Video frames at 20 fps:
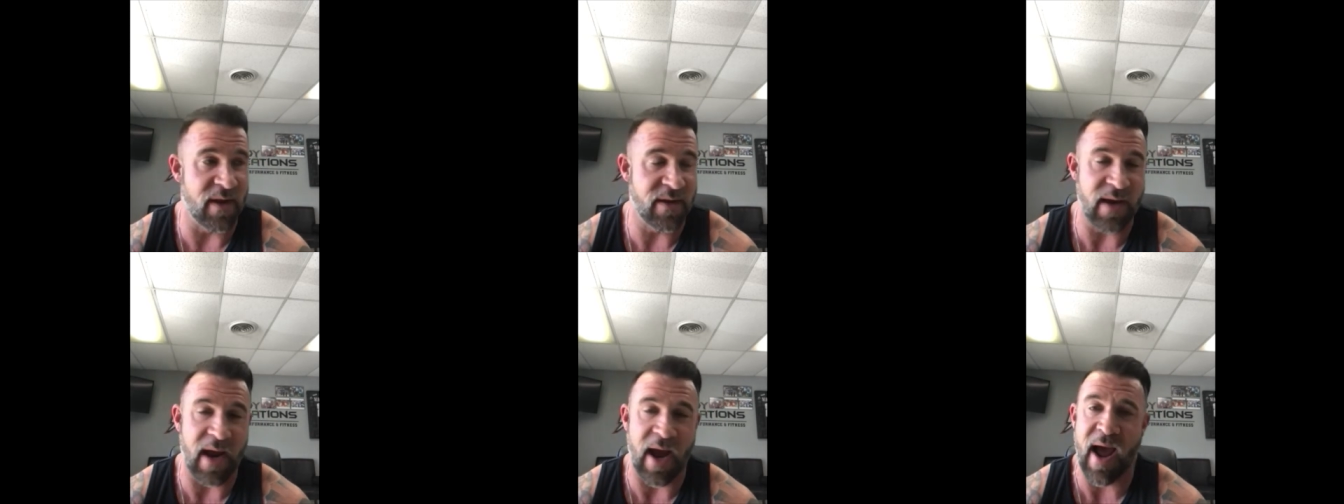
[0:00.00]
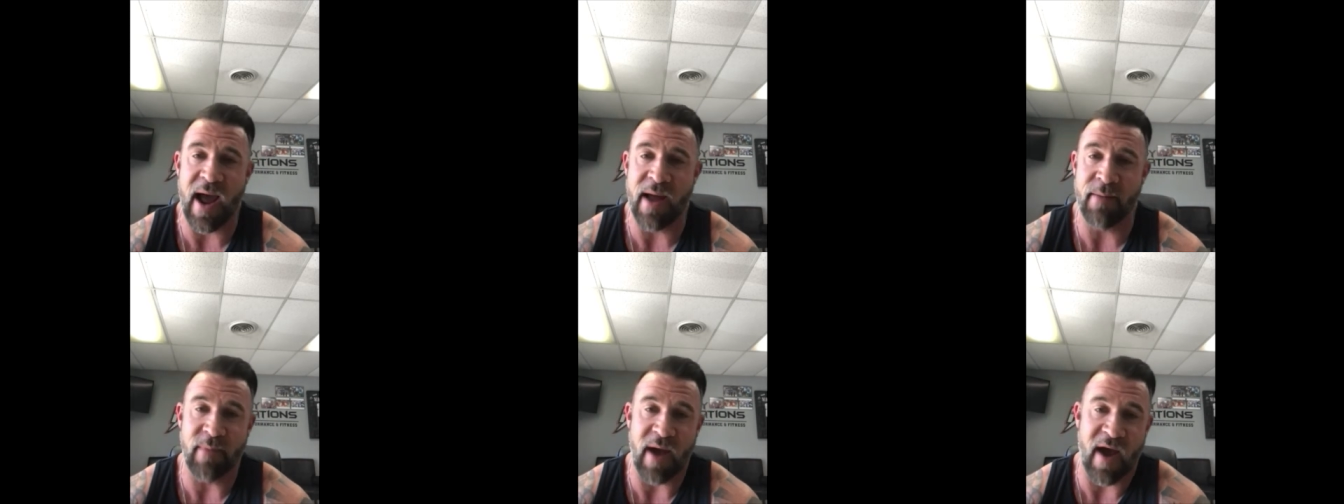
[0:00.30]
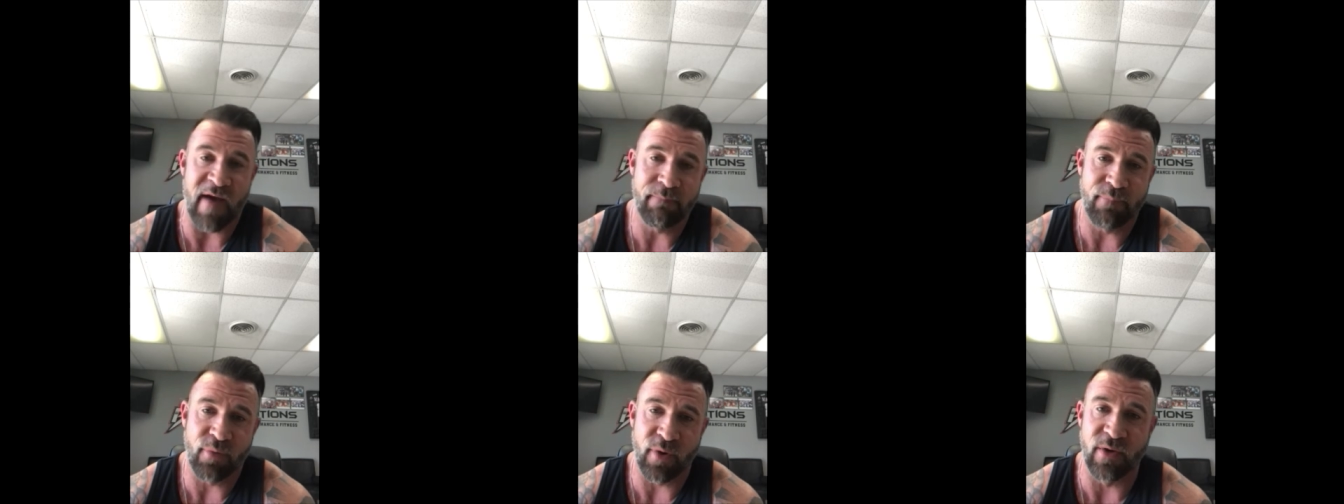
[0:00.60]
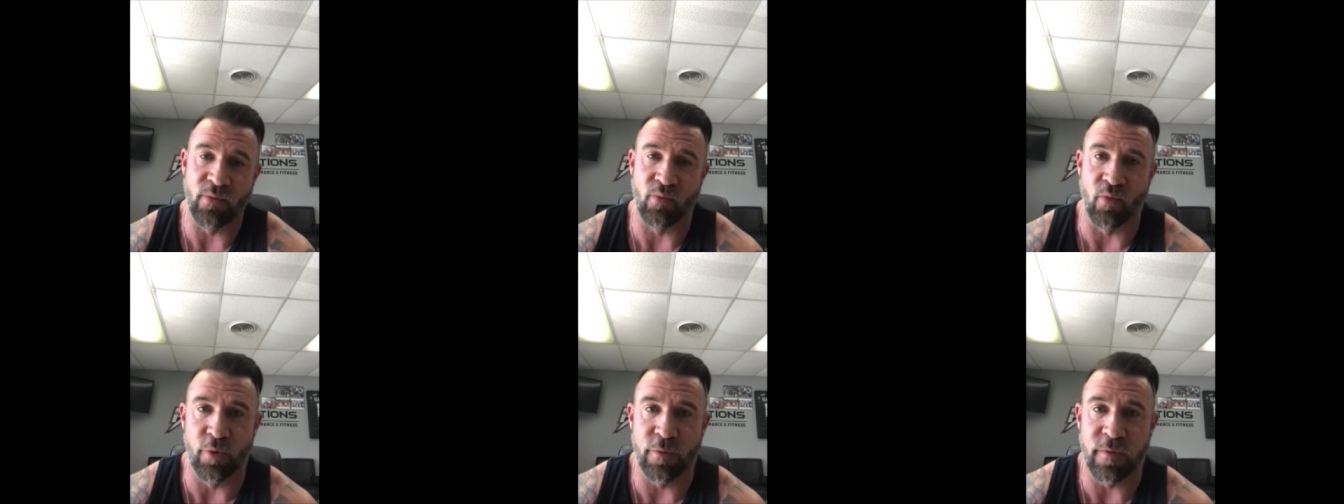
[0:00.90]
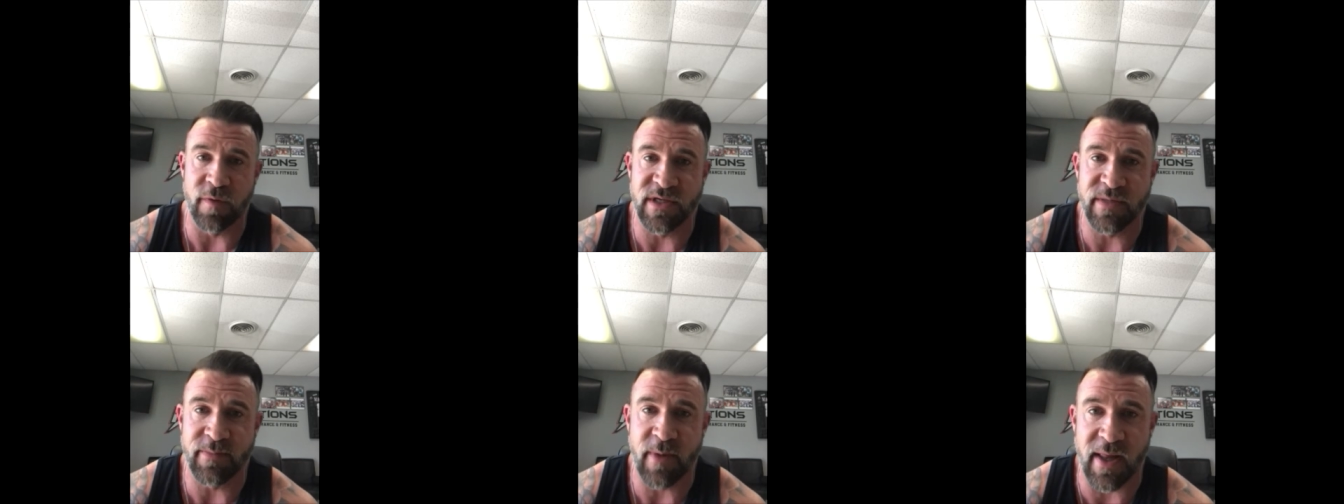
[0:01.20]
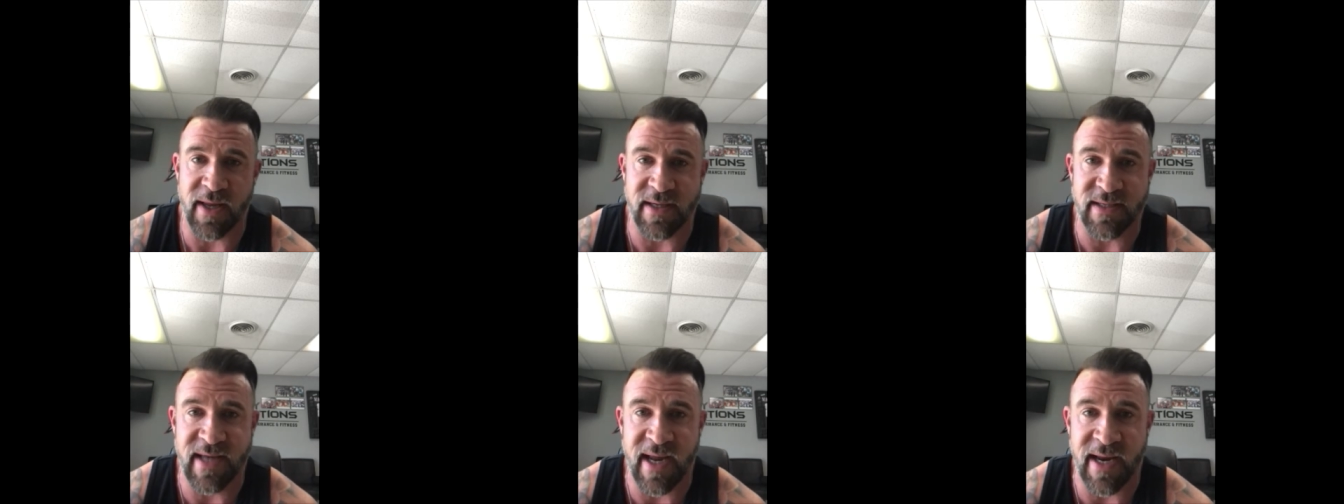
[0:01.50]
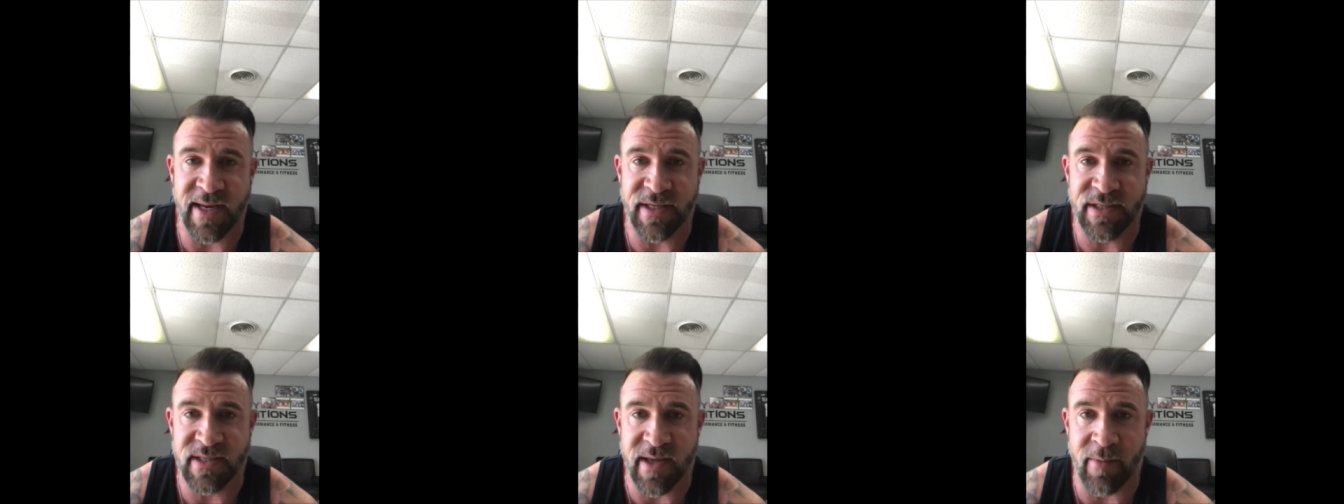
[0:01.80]
I'm pretty ruthless about like
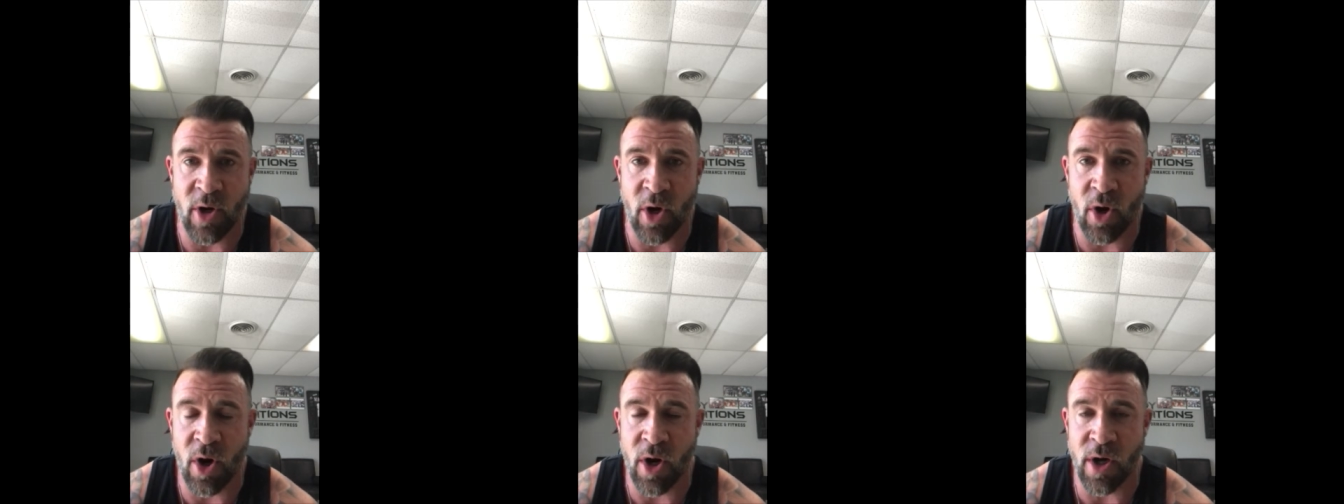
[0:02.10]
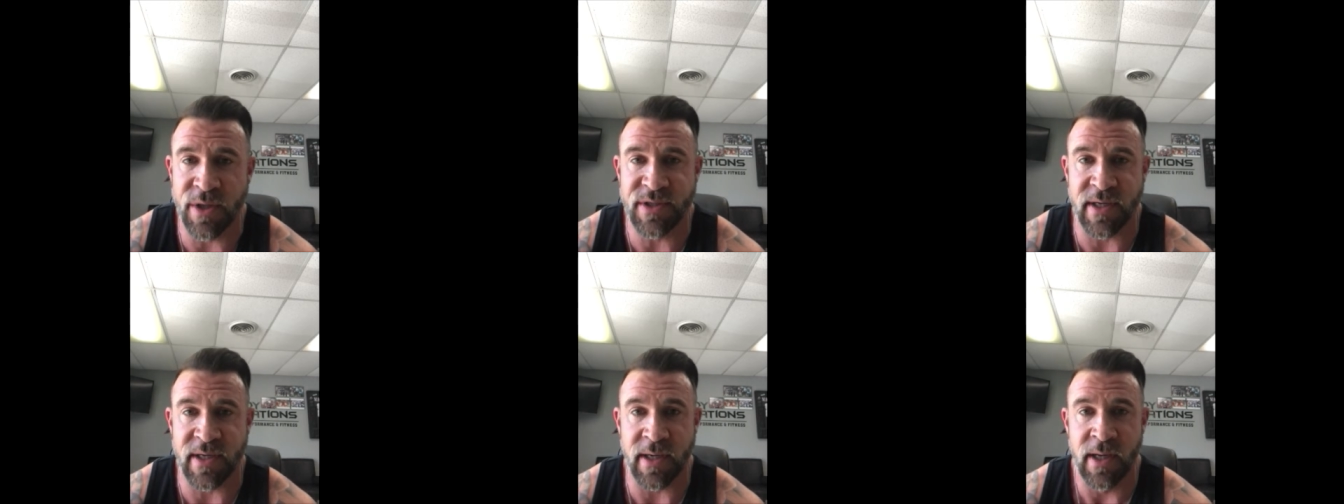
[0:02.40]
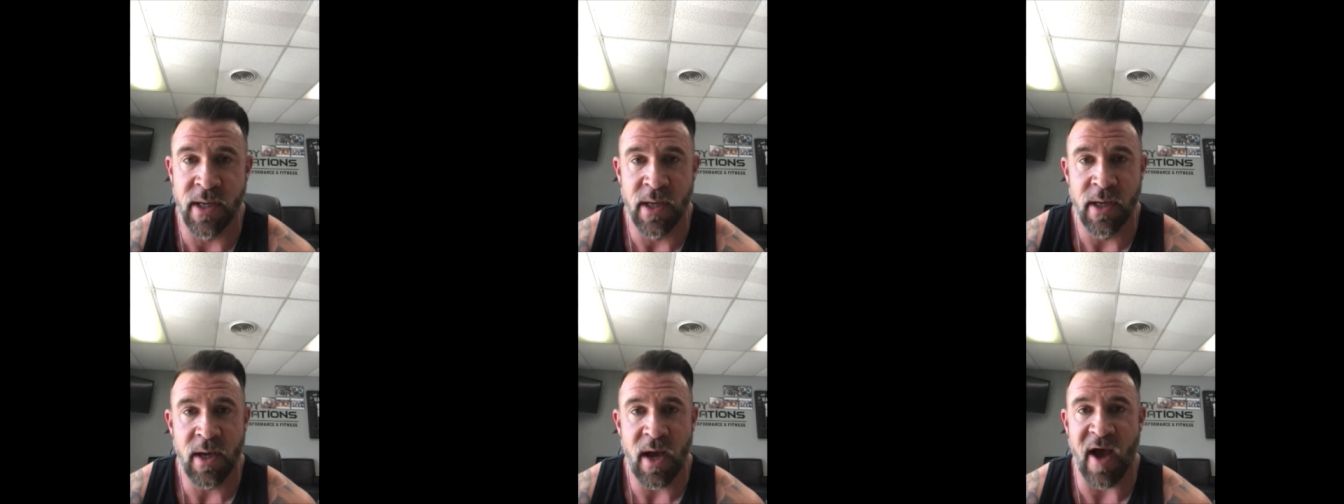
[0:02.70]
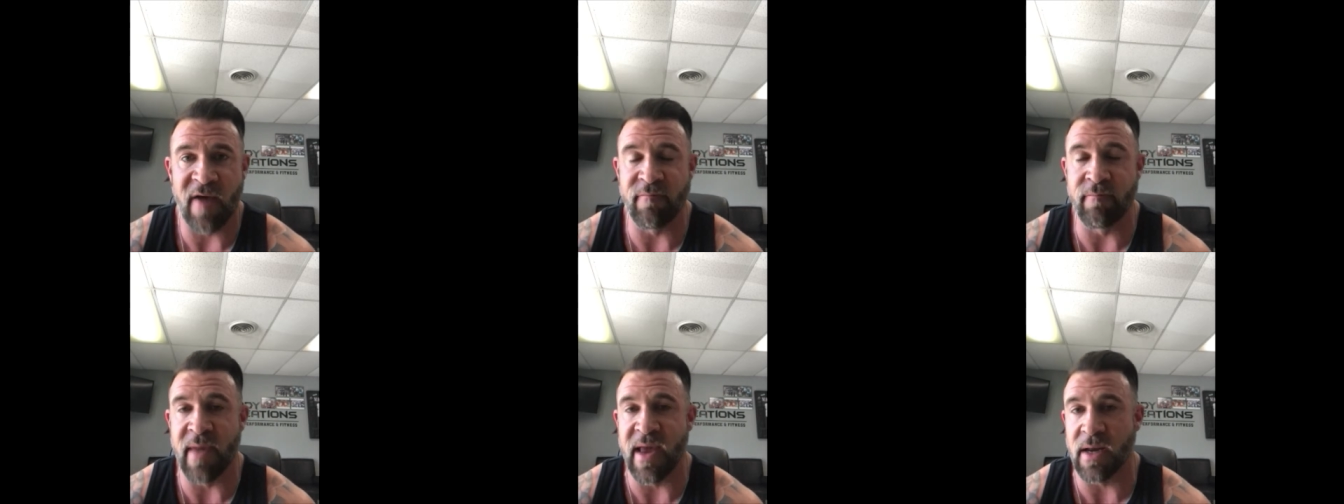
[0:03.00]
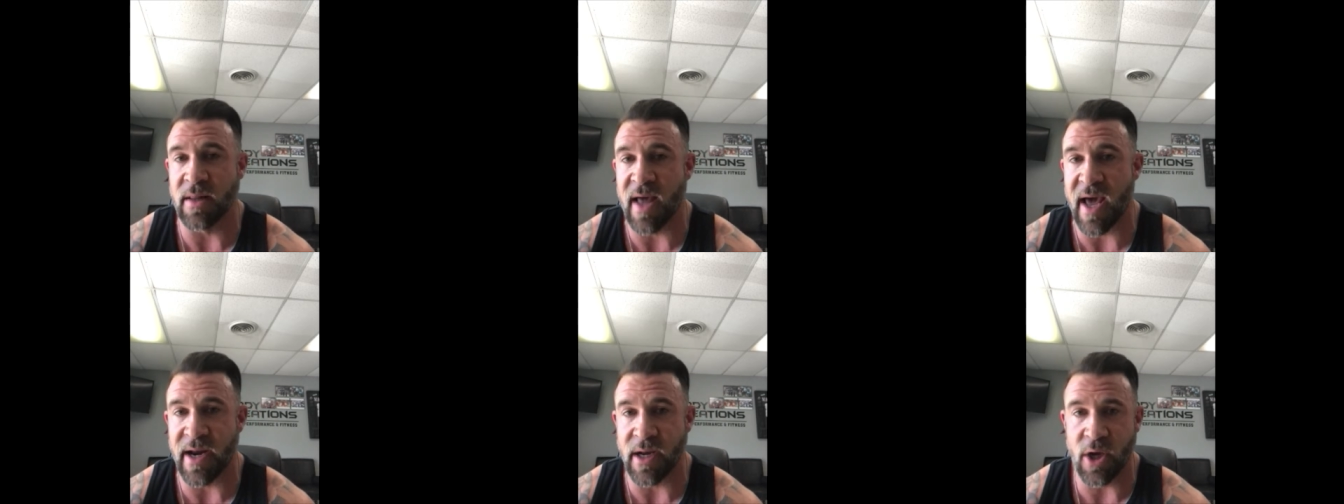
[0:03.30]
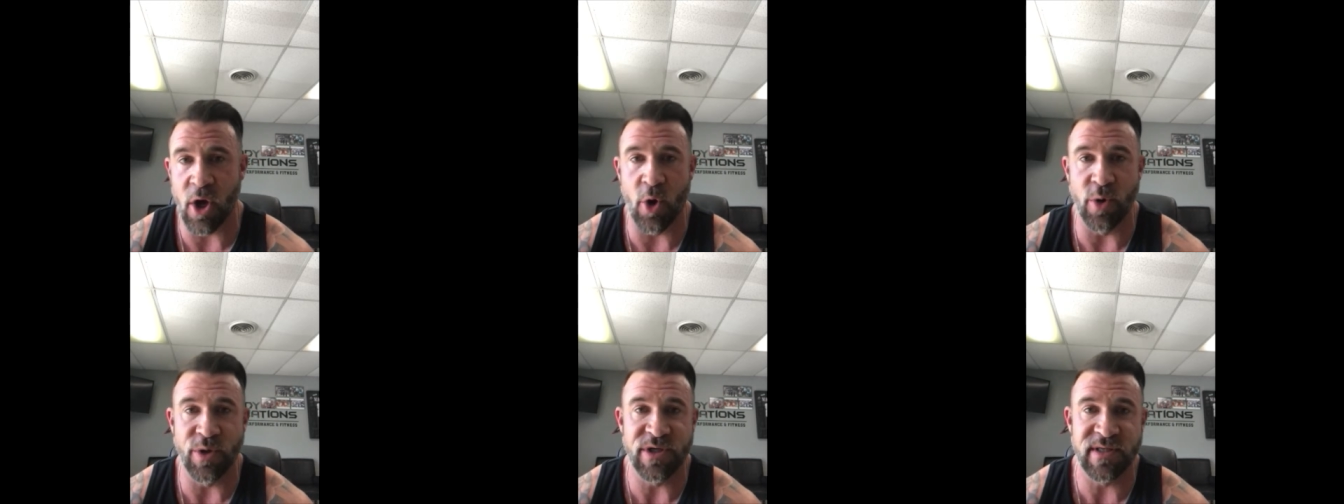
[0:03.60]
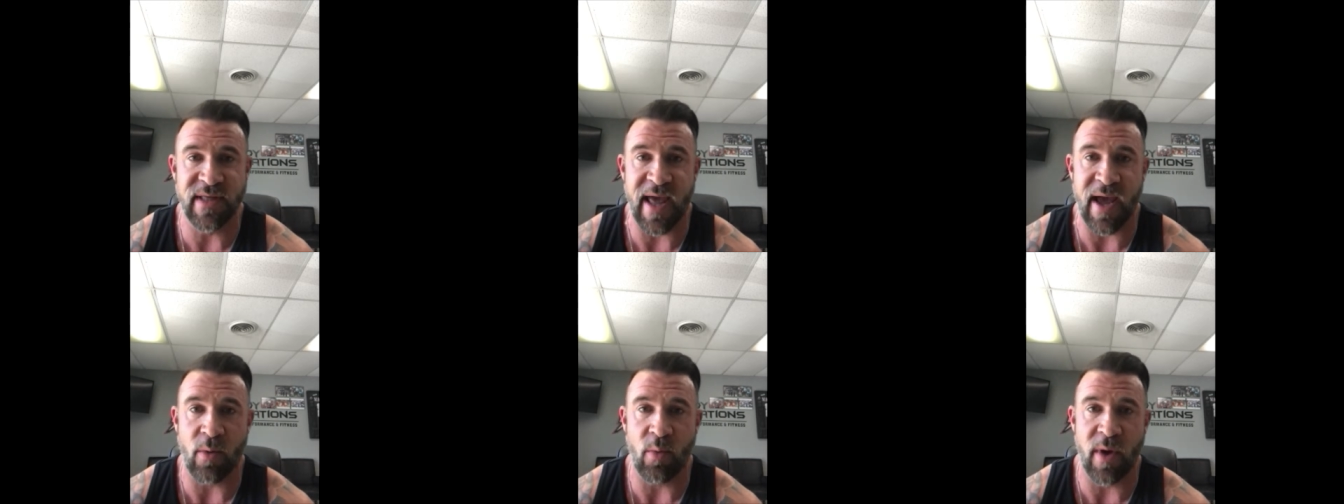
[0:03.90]
attending seminars, and I've met a lot of
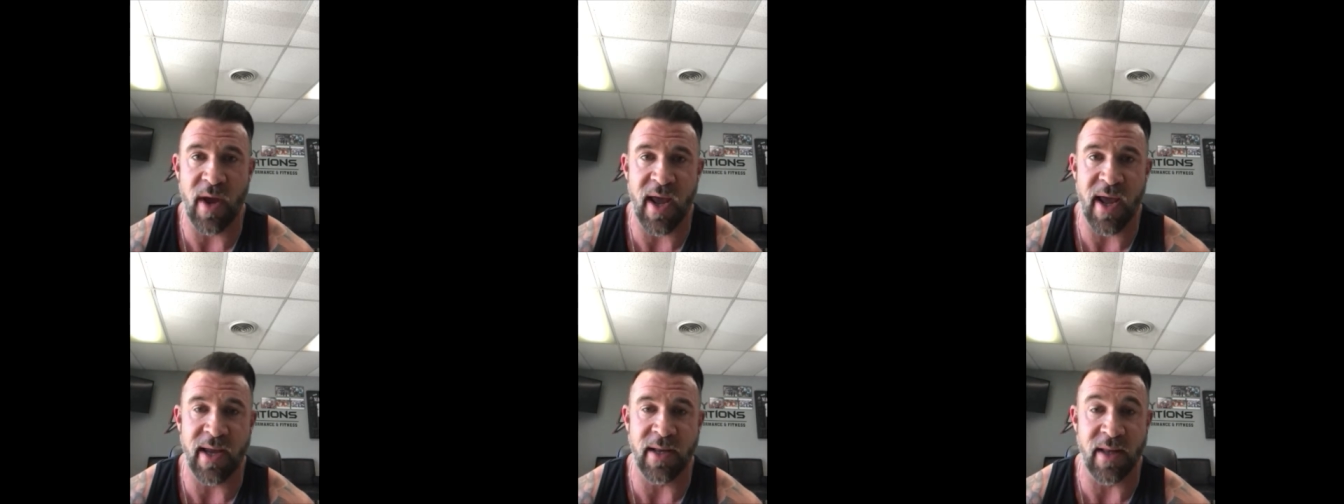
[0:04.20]
coaches that way.